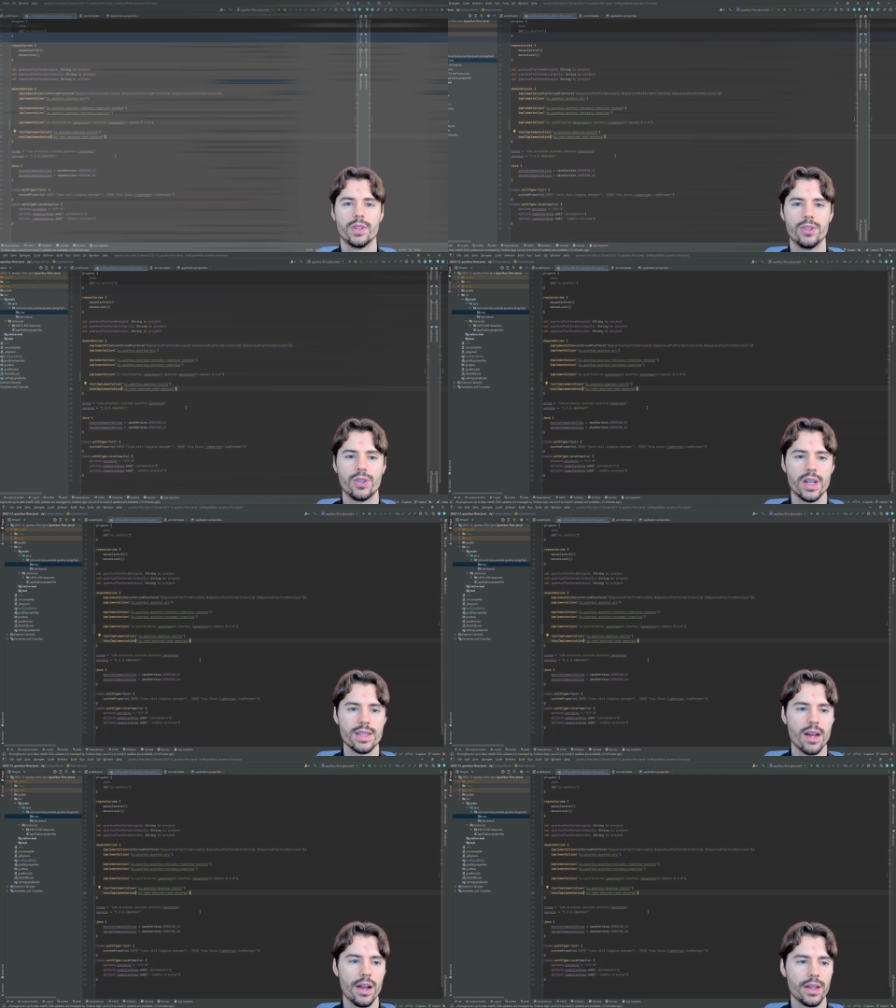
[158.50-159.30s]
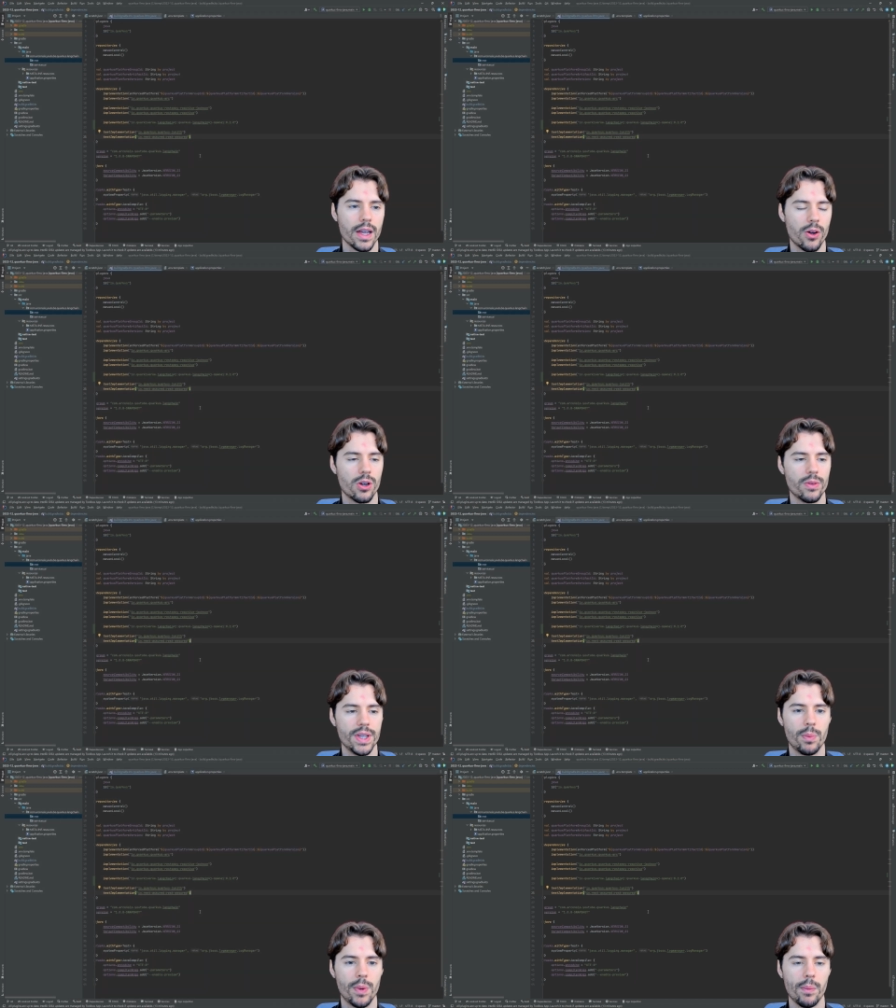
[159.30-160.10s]
To get started, I already
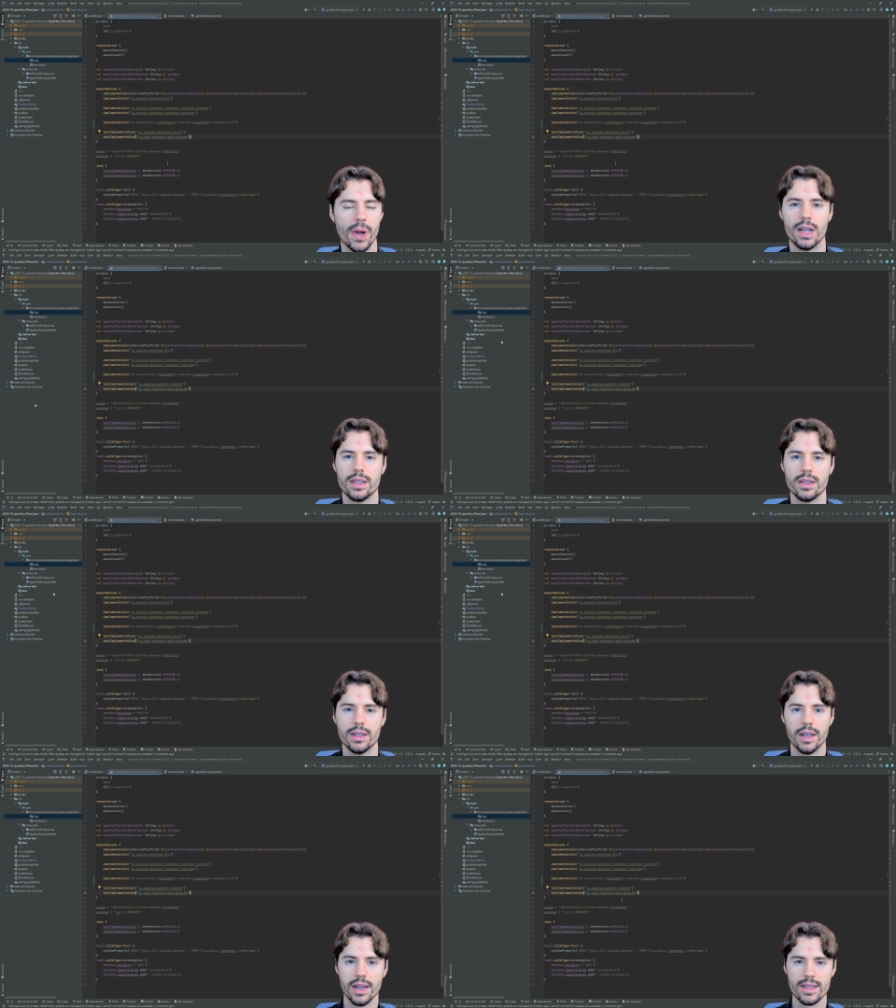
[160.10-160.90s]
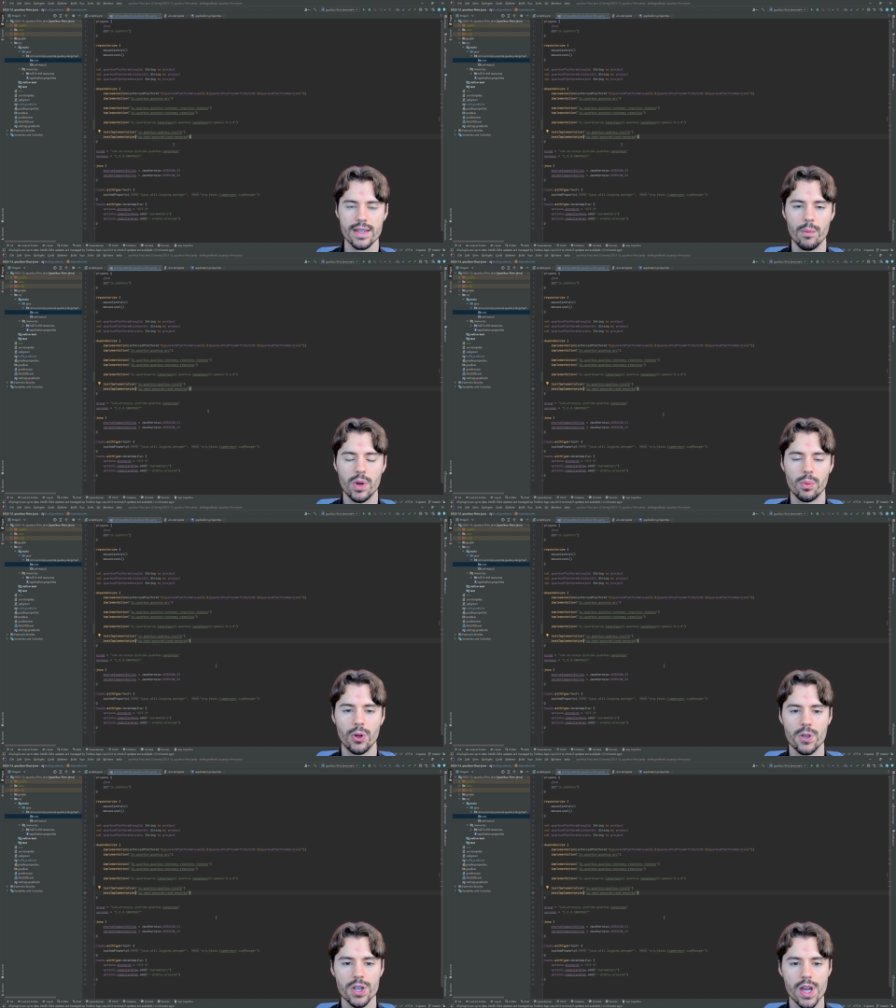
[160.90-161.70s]
prepared an example
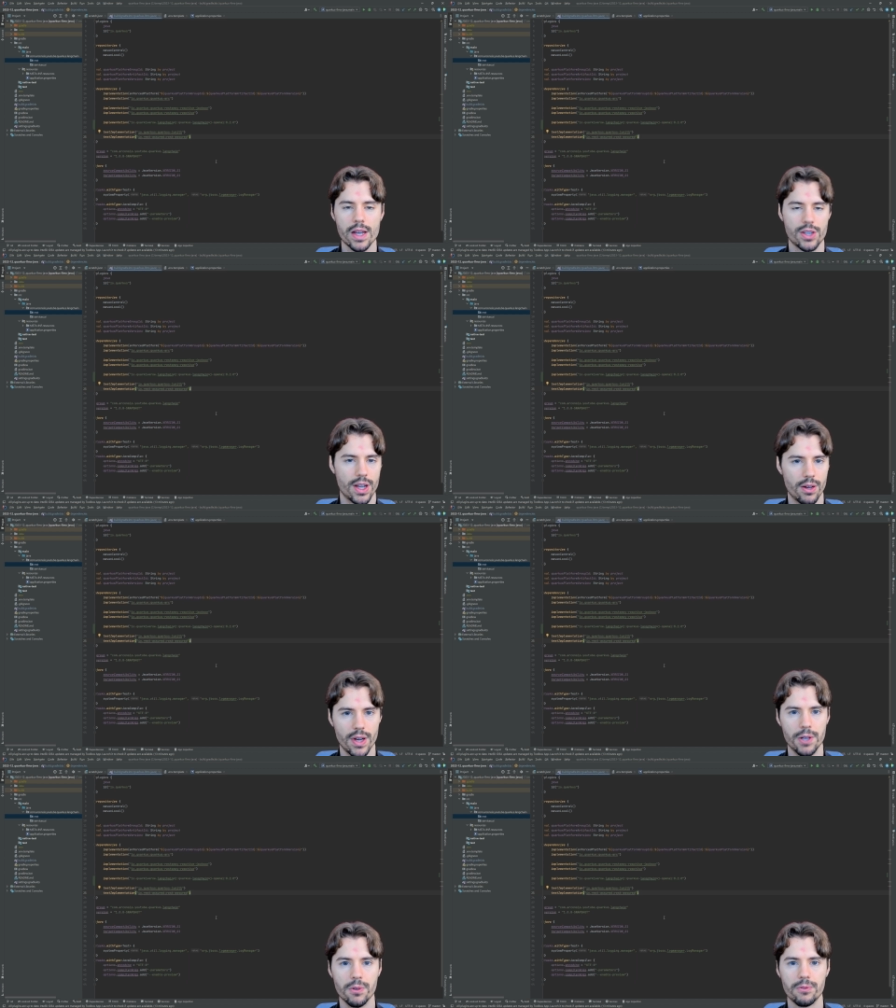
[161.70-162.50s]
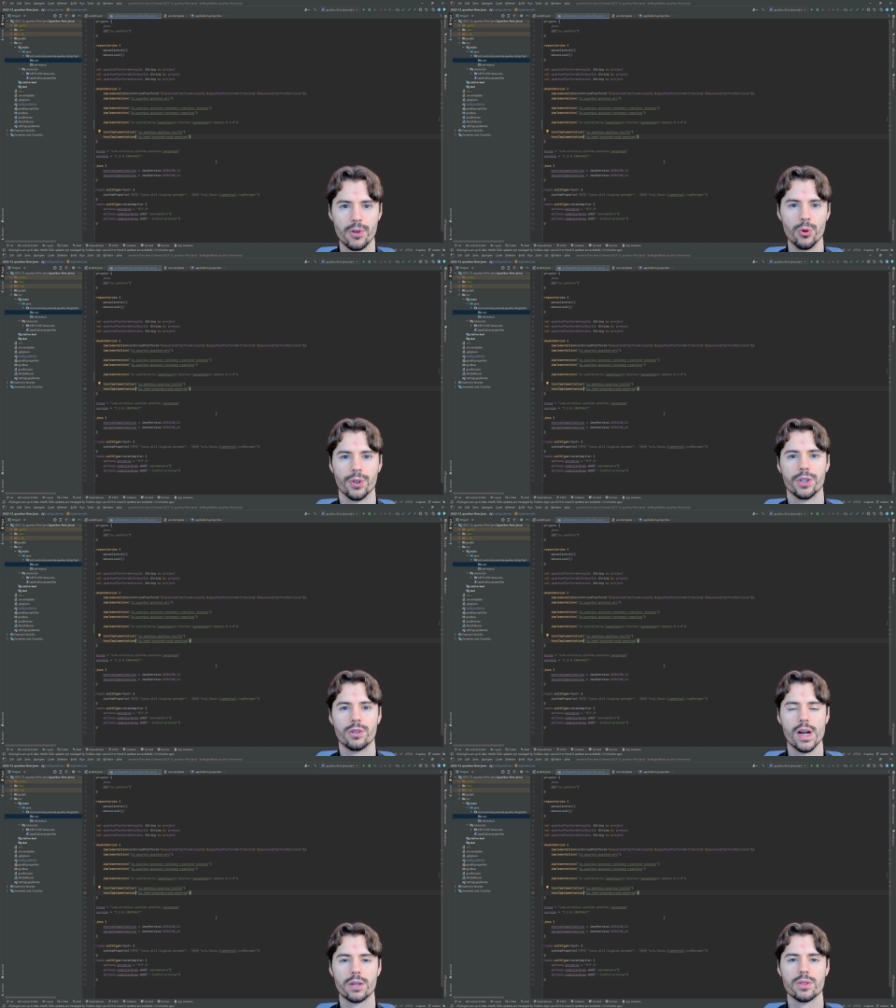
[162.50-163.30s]
project generated with
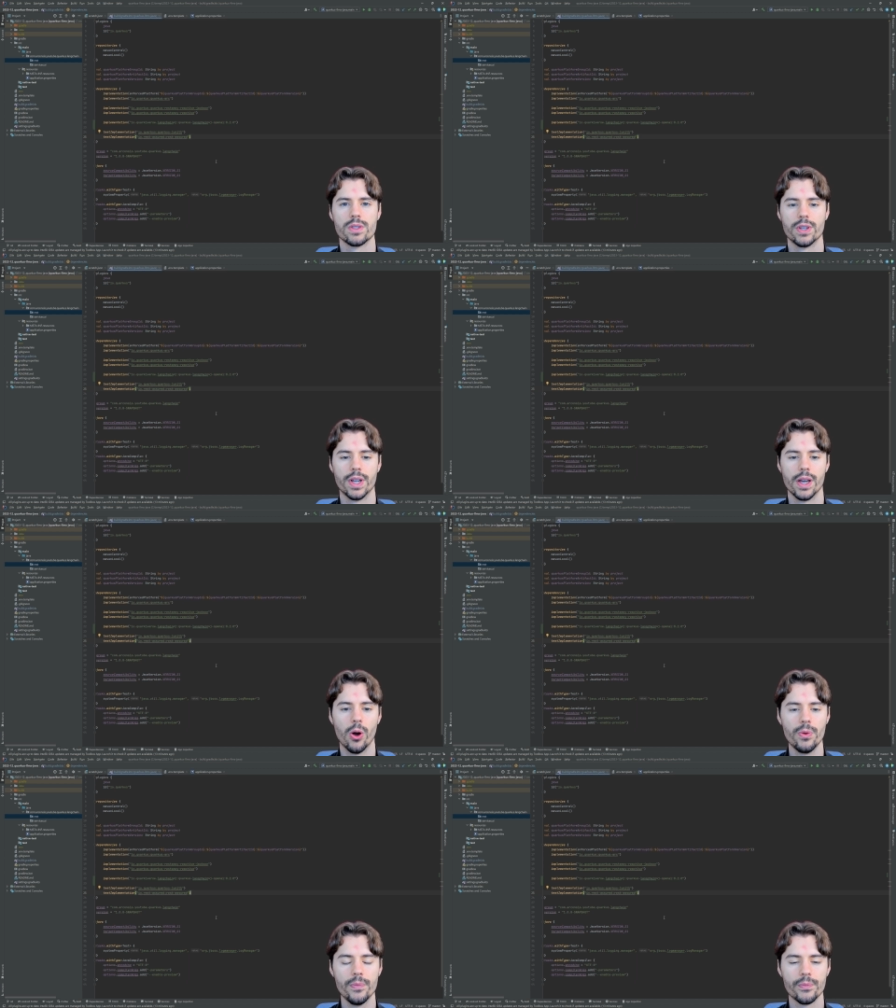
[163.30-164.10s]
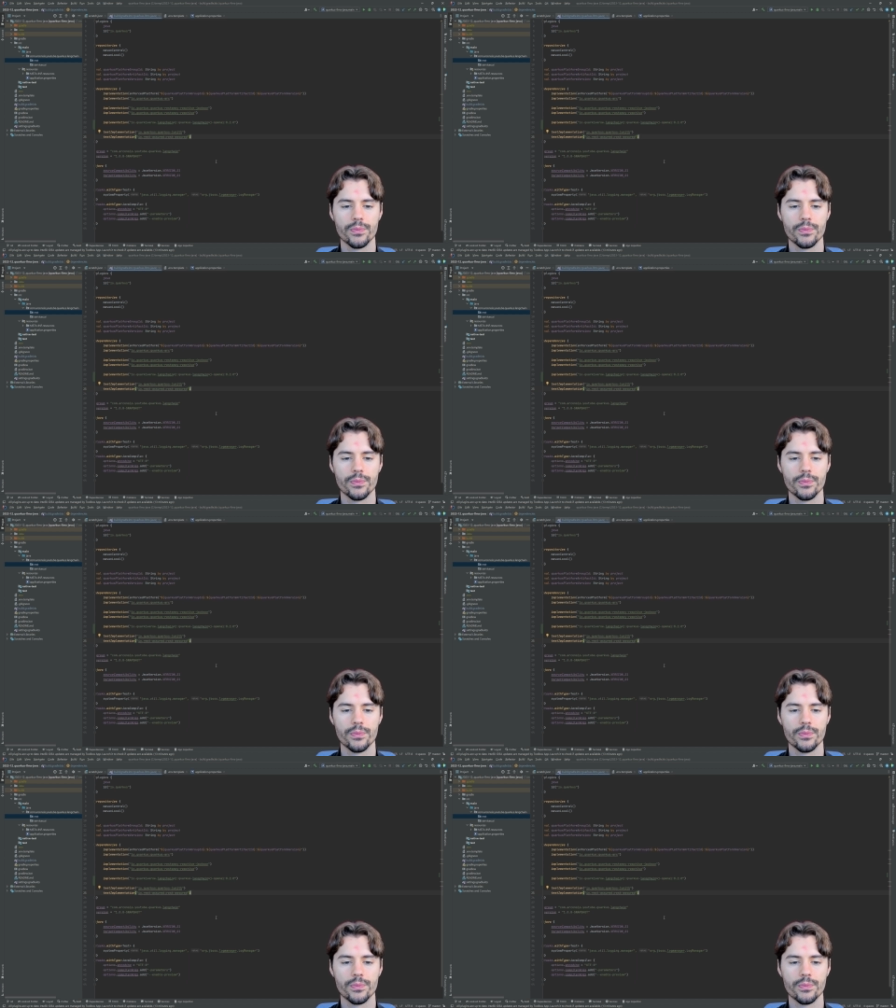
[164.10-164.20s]
code.quarkus.io.